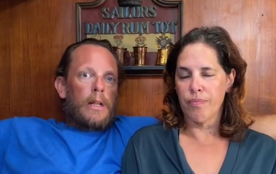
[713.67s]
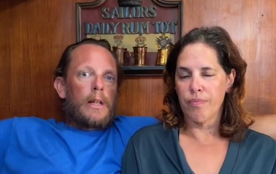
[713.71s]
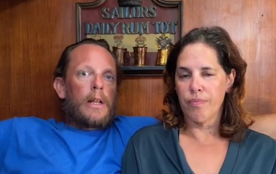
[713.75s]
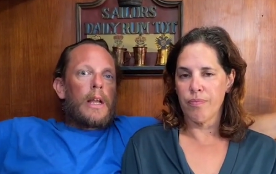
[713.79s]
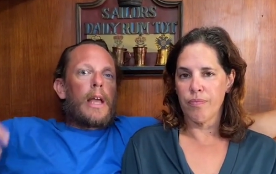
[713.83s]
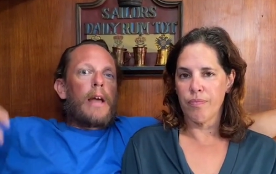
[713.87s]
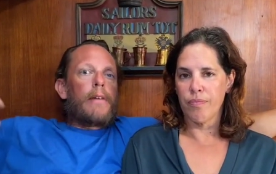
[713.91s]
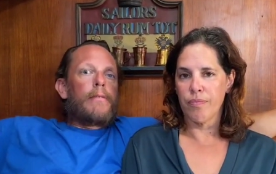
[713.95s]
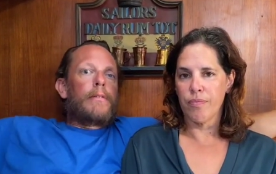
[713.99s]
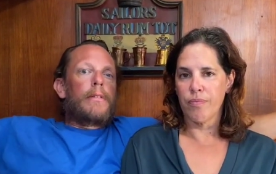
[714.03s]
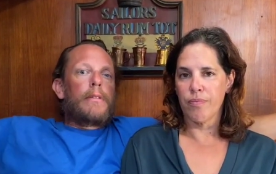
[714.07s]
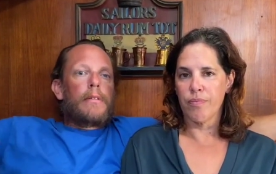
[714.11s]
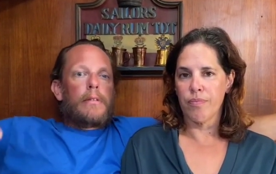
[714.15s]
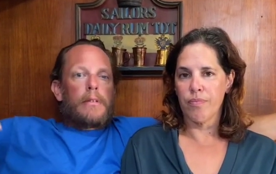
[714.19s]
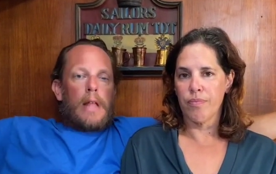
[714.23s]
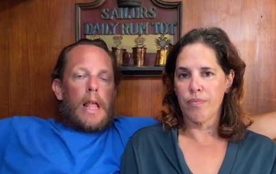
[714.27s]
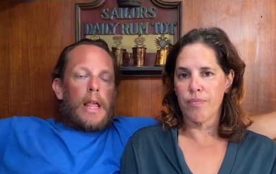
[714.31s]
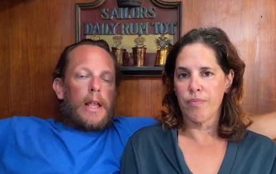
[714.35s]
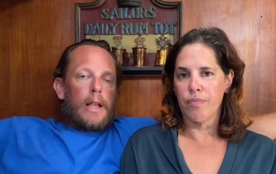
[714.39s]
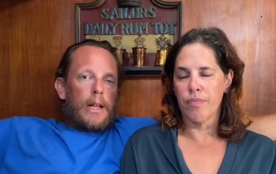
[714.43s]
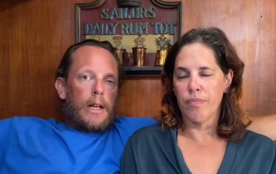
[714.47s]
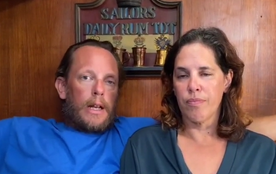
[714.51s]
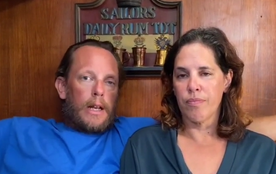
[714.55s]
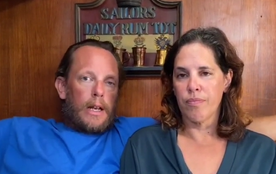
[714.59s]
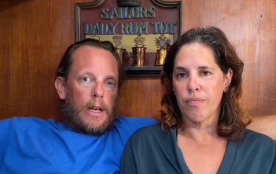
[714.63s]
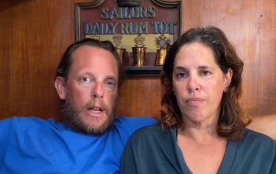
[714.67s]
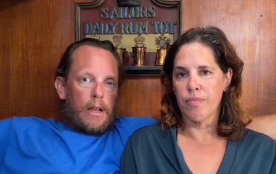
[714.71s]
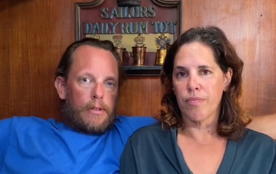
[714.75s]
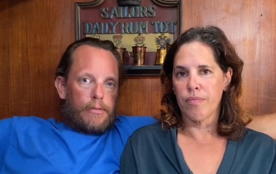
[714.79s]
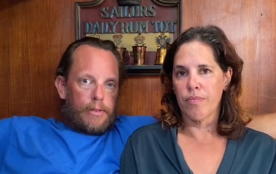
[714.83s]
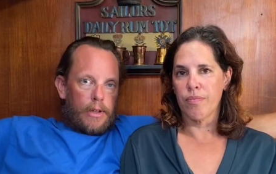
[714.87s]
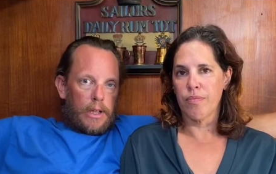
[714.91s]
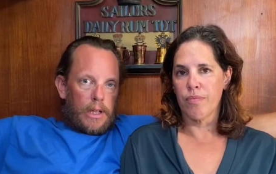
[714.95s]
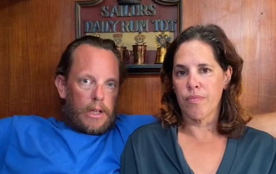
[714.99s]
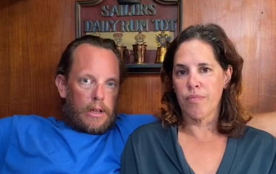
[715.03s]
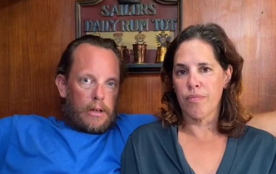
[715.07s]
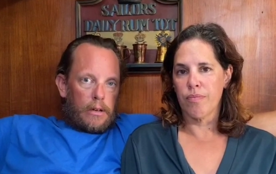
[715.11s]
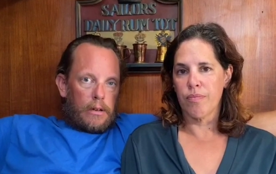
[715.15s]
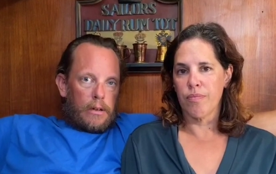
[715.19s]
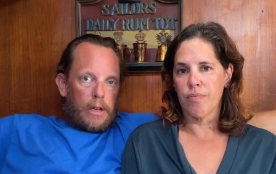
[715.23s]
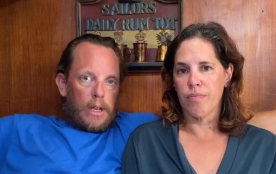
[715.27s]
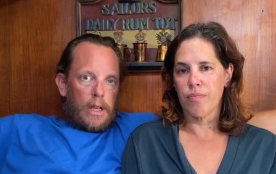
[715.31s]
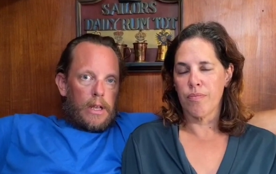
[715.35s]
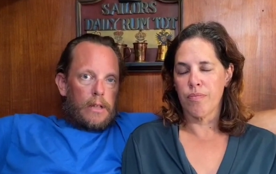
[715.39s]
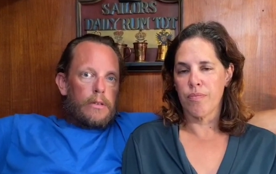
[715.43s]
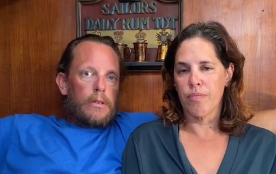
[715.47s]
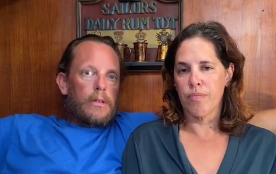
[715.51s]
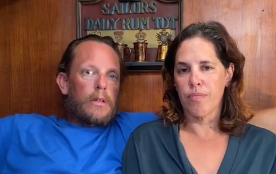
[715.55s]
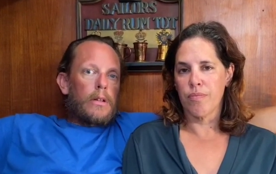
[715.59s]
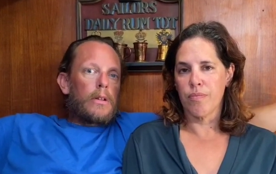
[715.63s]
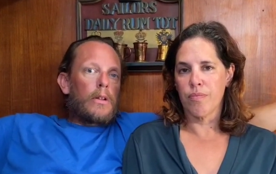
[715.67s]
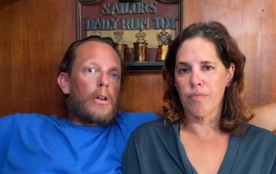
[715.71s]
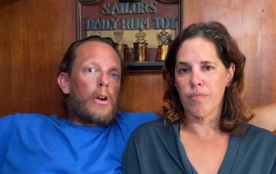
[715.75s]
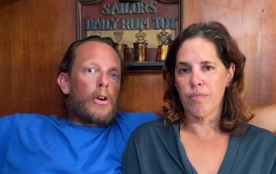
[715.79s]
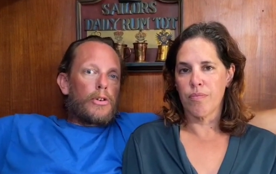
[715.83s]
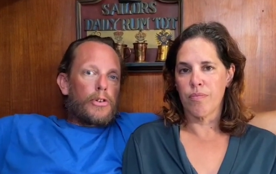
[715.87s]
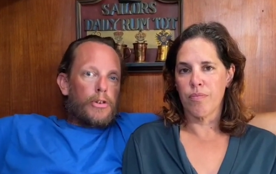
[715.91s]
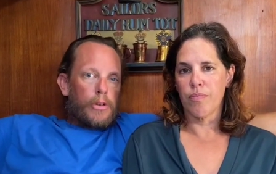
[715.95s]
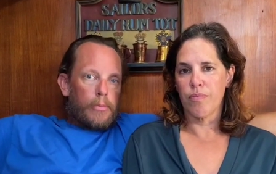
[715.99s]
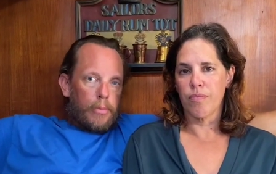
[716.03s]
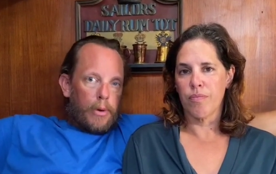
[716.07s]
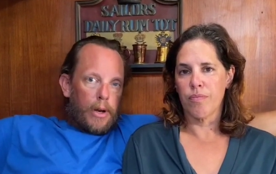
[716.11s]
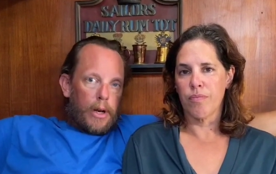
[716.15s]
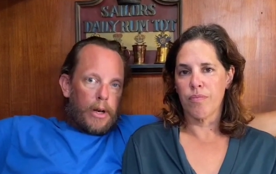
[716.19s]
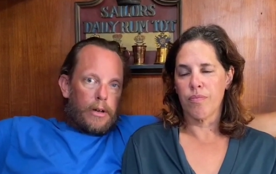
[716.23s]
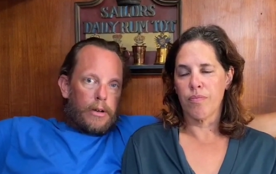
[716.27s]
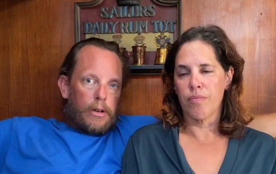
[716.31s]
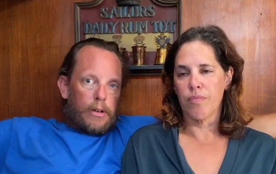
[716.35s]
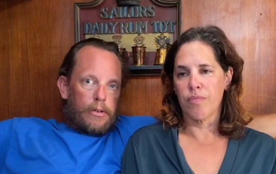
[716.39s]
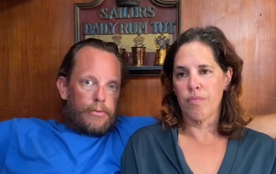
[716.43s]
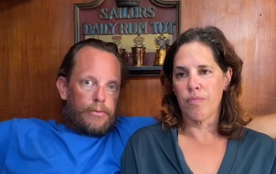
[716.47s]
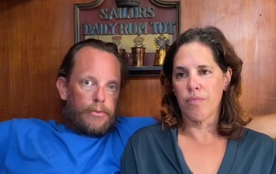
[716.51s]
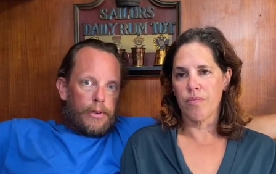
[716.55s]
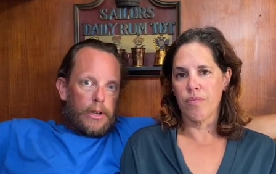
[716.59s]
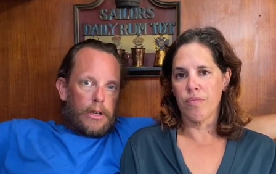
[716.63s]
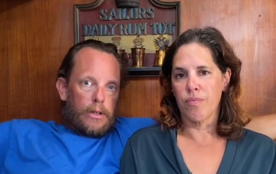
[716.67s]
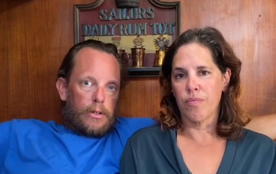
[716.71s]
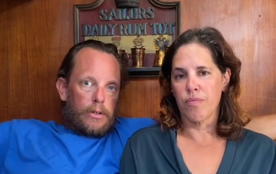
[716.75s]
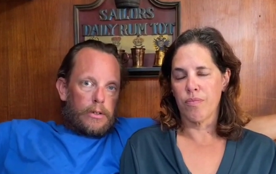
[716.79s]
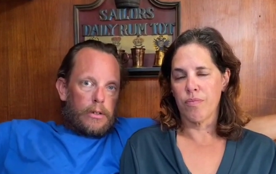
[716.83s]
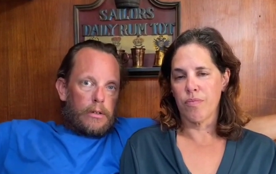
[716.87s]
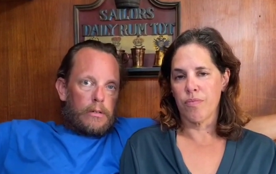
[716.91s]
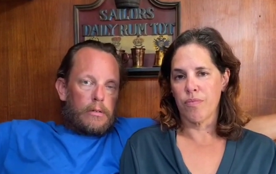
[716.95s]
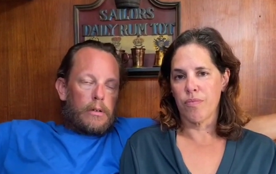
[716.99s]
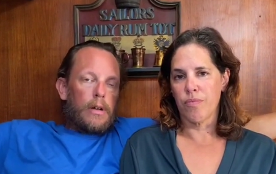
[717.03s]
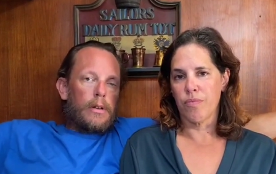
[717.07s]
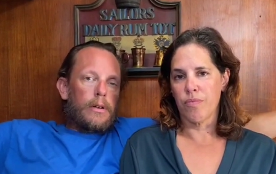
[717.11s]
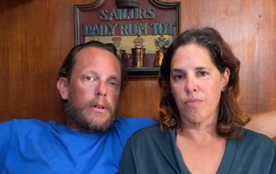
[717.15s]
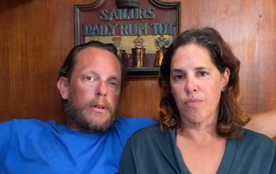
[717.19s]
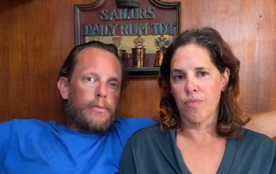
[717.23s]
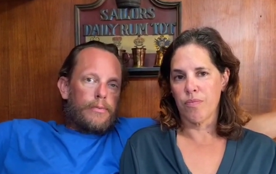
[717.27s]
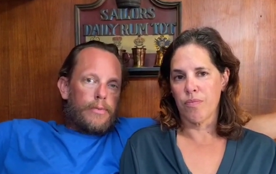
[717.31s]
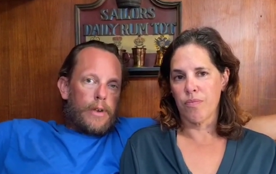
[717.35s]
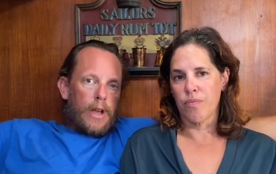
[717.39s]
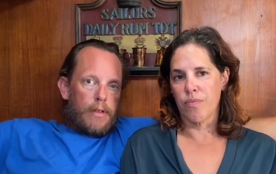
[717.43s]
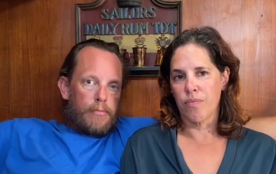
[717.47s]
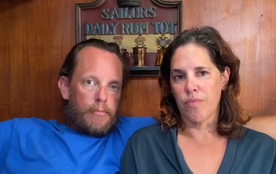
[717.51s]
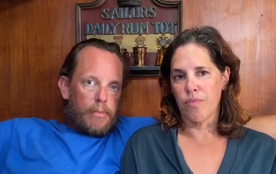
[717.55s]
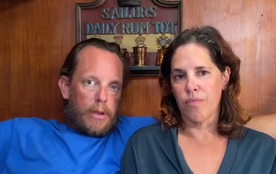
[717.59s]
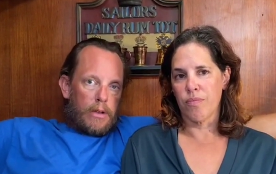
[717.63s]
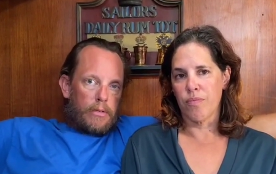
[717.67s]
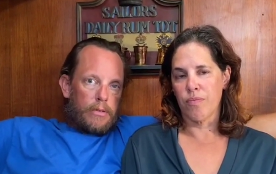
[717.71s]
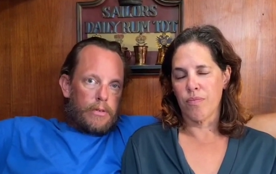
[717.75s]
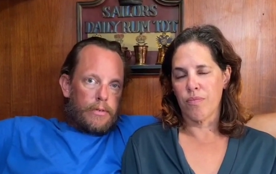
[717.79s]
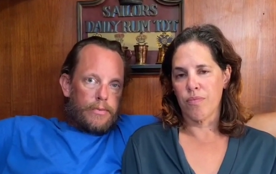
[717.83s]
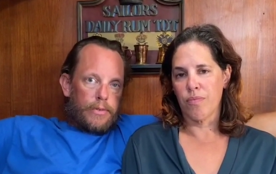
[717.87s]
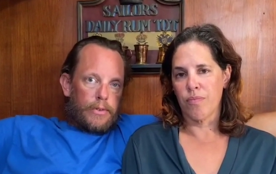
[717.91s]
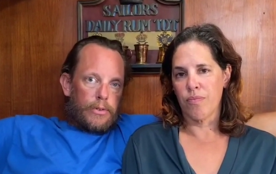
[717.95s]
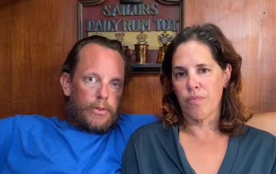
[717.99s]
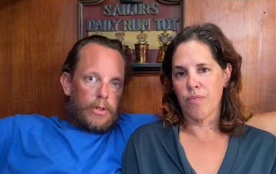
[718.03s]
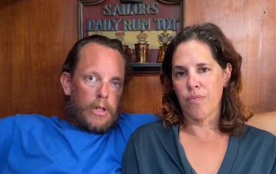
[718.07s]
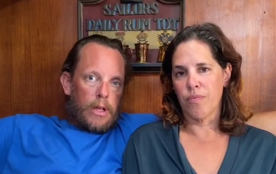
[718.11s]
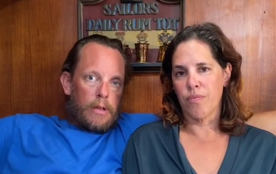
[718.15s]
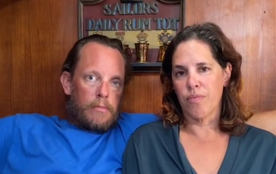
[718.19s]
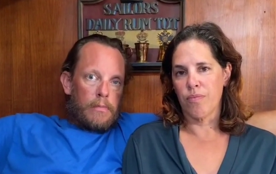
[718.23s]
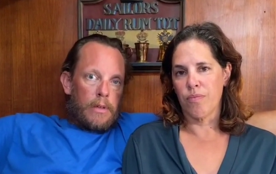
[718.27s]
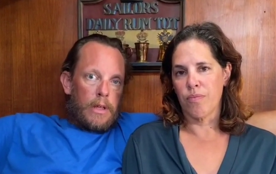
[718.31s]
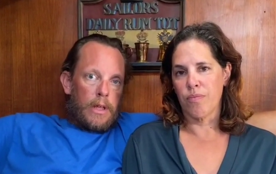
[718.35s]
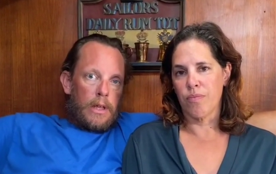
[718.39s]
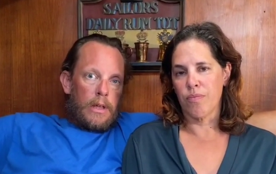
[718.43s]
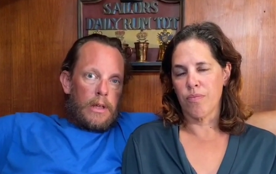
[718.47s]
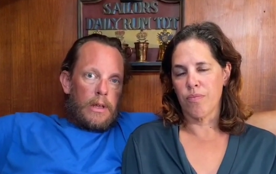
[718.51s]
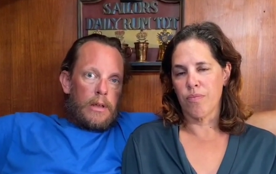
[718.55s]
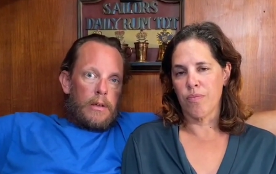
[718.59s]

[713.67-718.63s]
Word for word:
Speaker 1: They haven't taken enough in as the larger predator fish. So under five pounds for some,